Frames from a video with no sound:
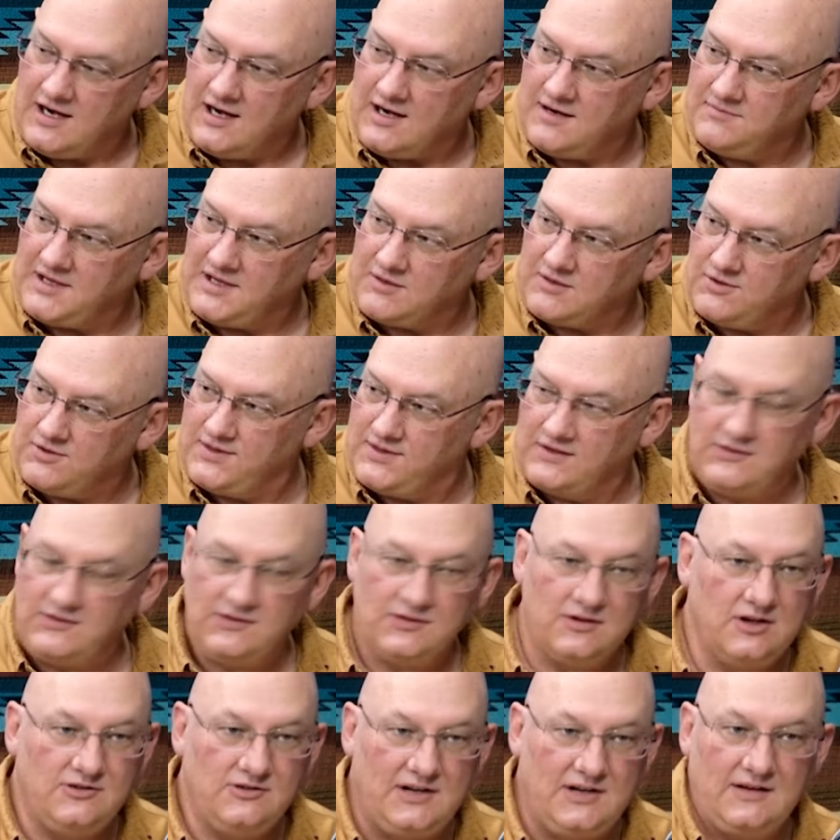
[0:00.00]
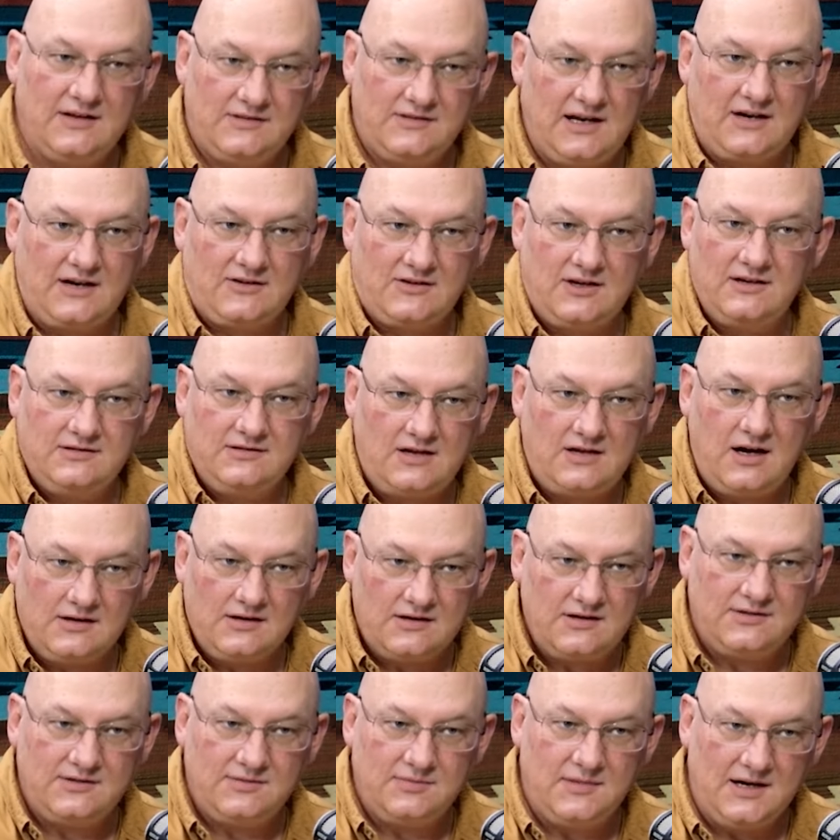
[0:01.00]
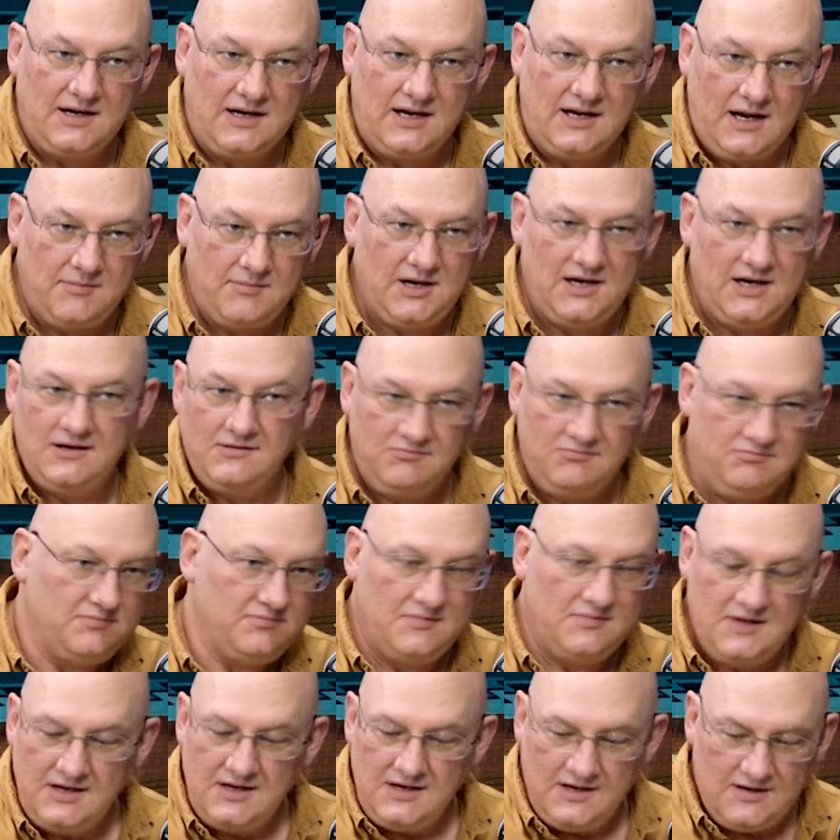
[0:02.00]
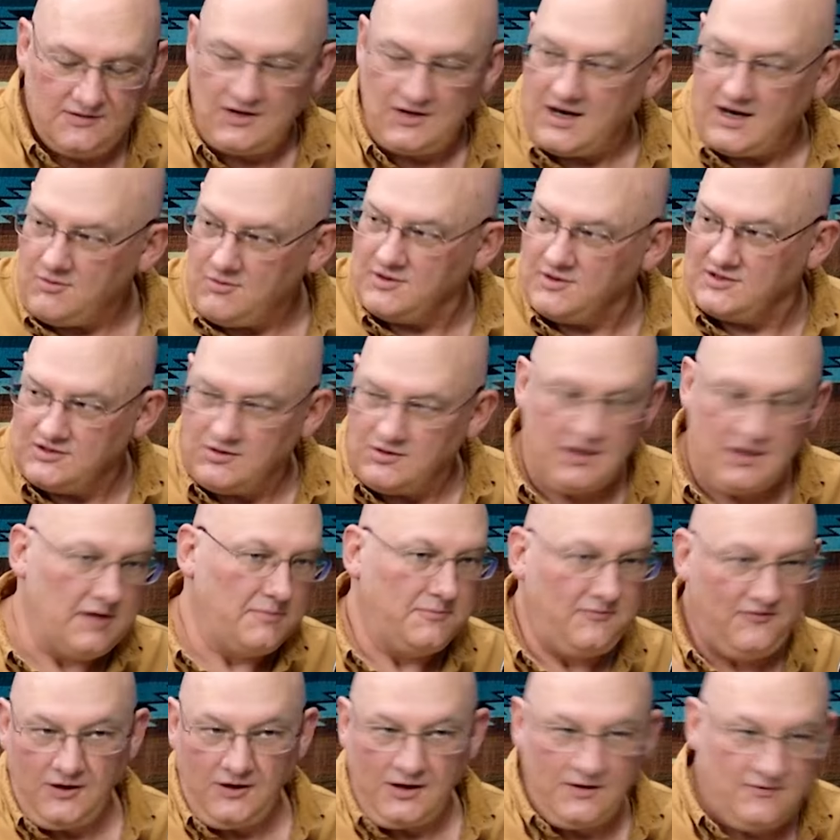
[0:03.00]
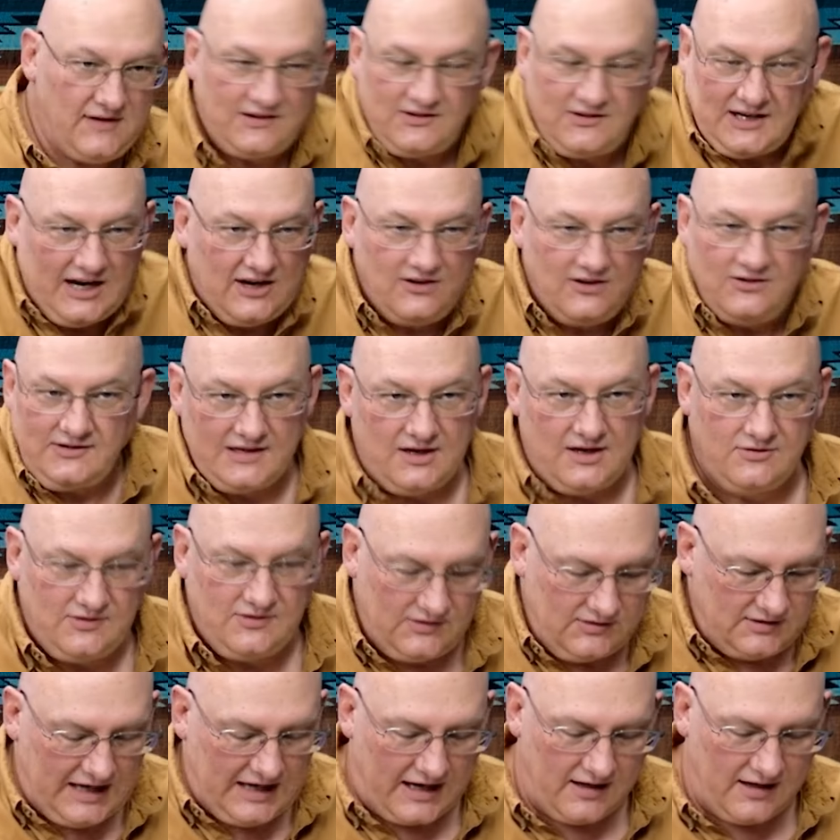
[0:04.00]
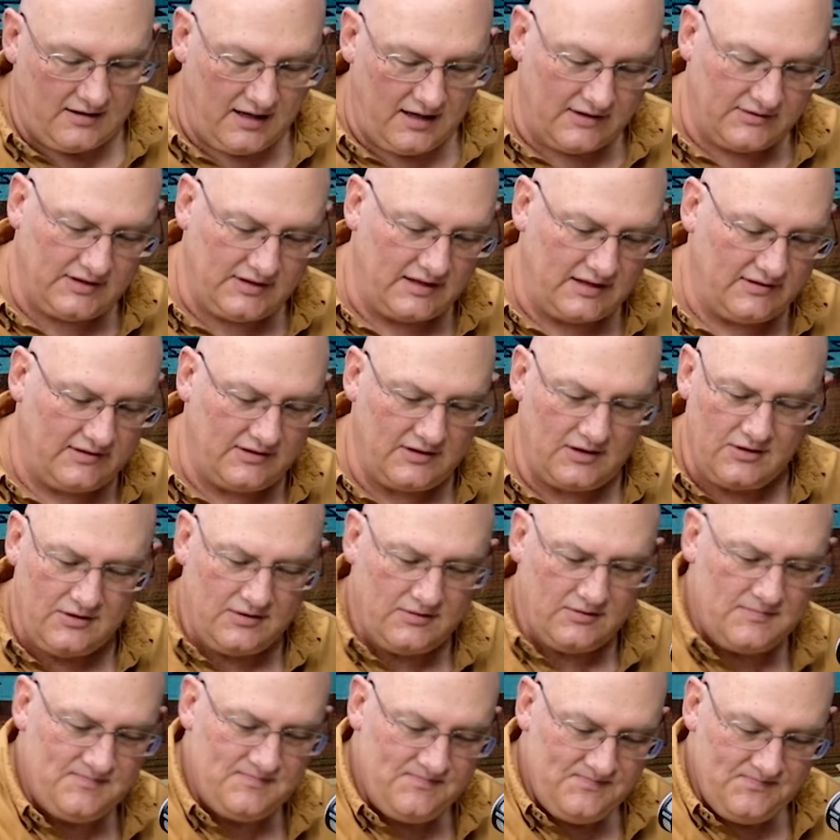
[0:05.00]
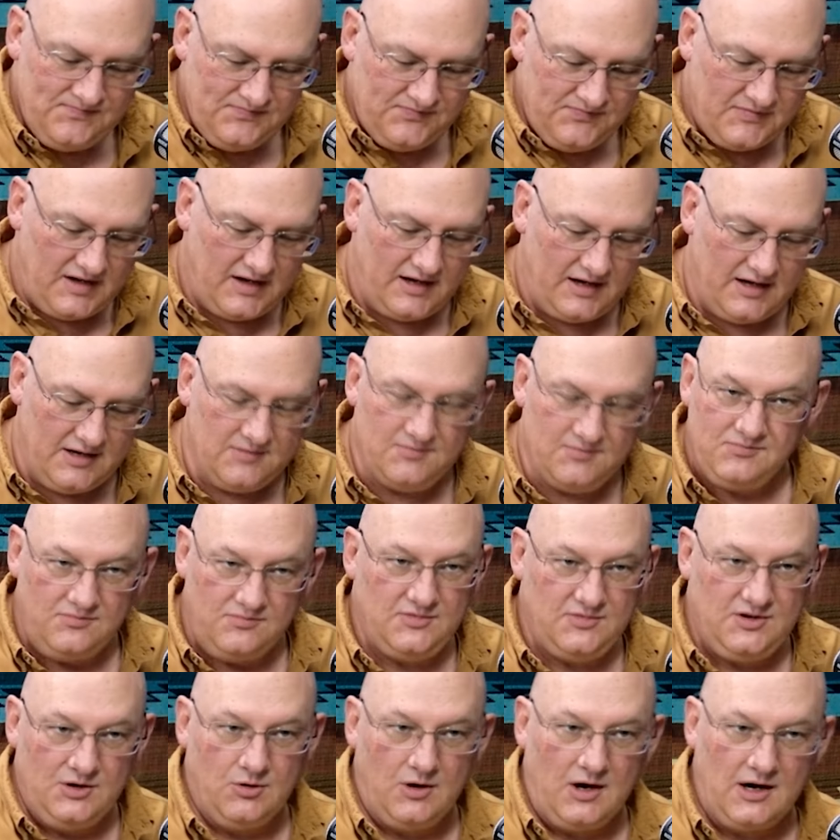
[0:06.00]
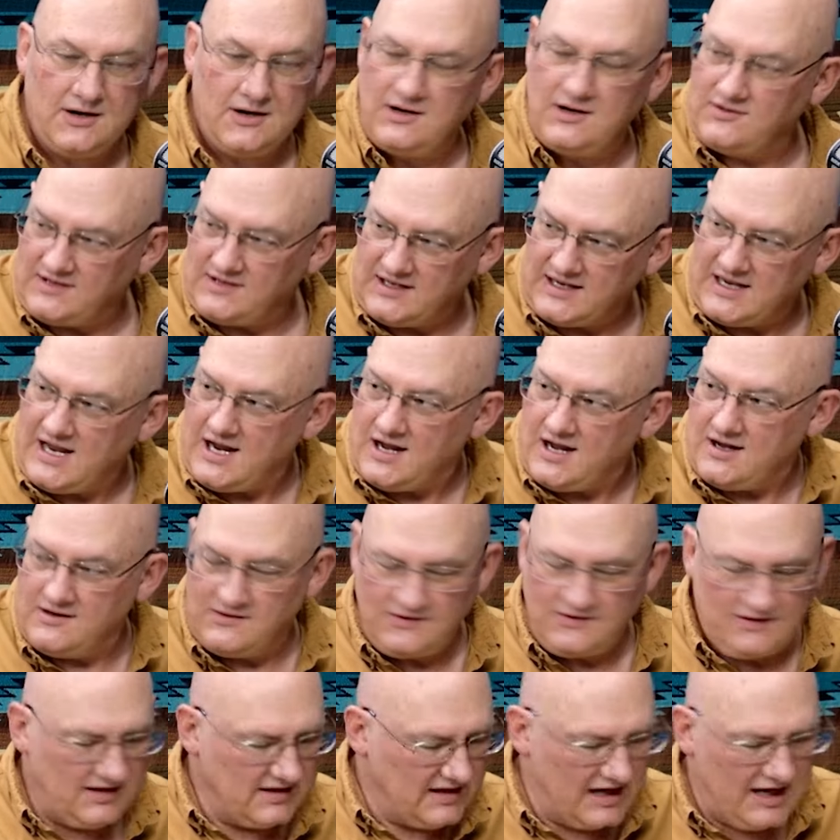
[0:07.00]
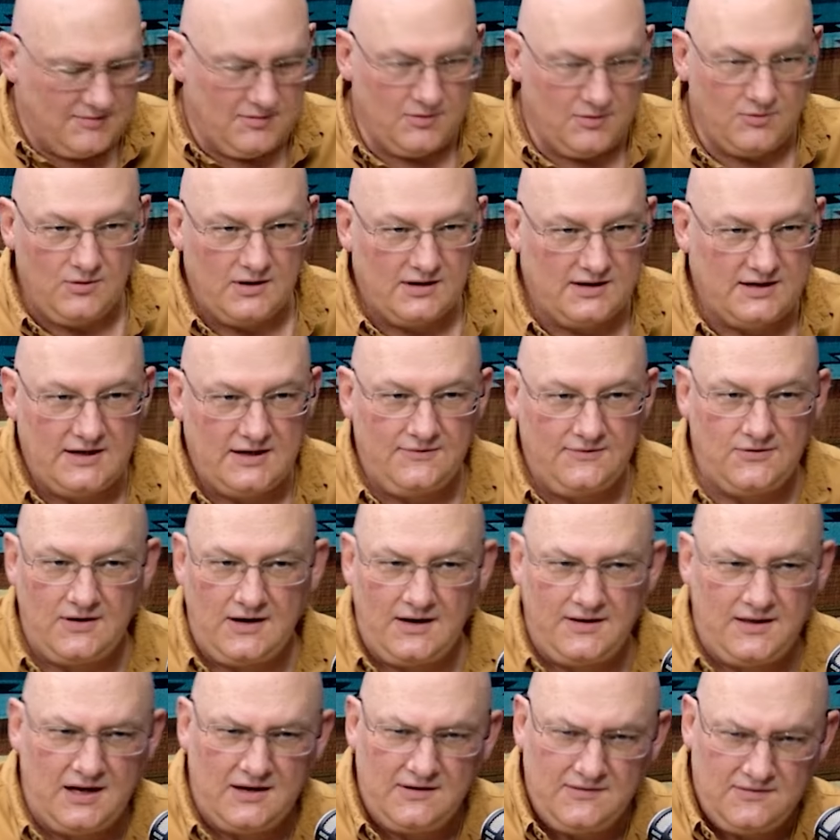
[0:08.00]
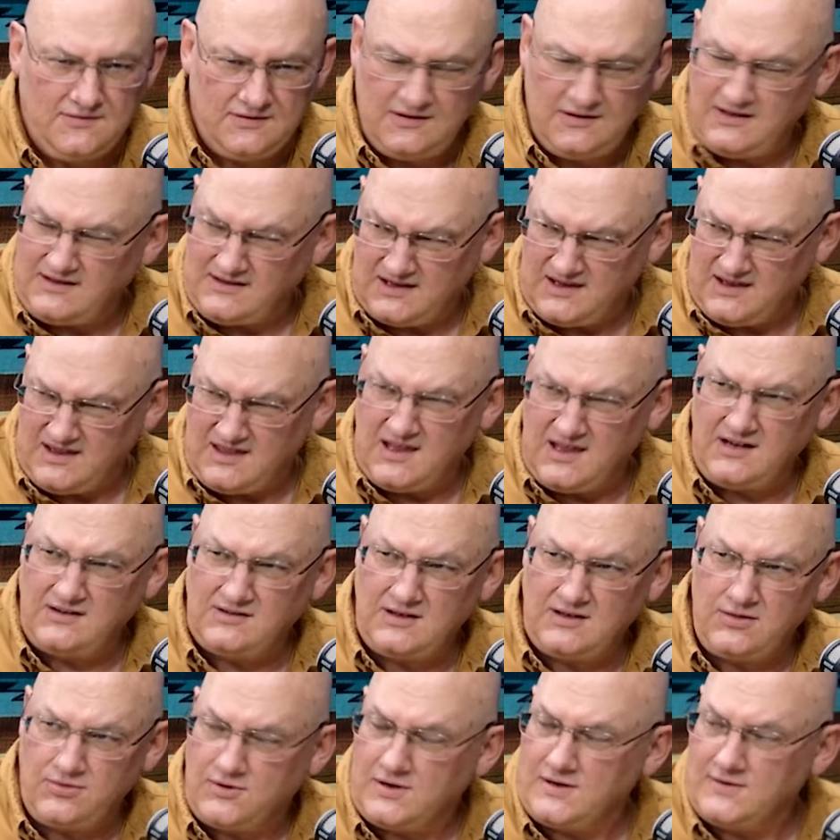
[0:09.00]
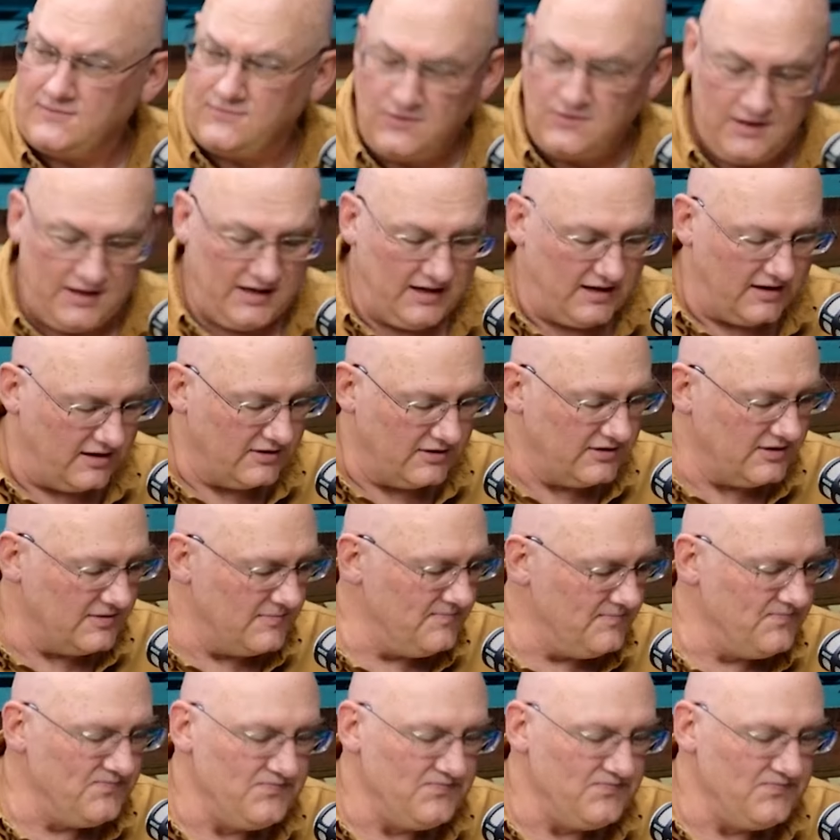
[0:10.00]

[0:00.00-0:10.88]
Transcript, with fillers: And I'm like, well, this is a good chance to actually talk to somebody. I mean, so I wasn't doing a full investigation. I was just tagging along. I said, so um, you work here? I was like, yeah. I like, yeah, I haven't worked here for I think I think he three or four years.